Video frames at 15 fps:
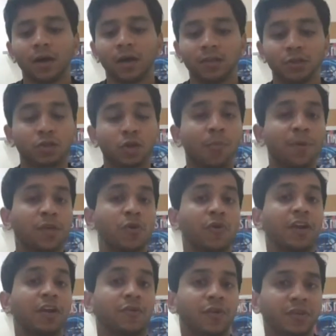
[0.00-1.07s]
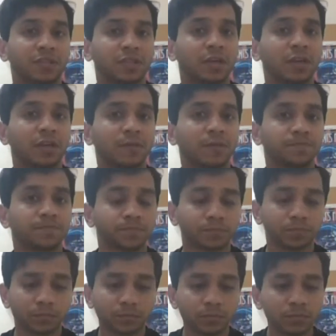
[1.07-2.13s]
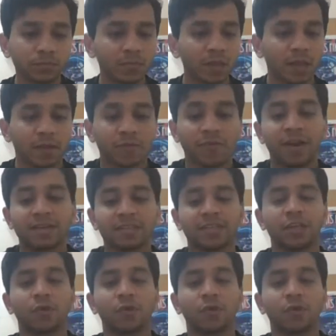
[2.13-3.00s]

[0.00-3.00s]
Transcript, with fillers: uh, the topic you're interested in. Whereas in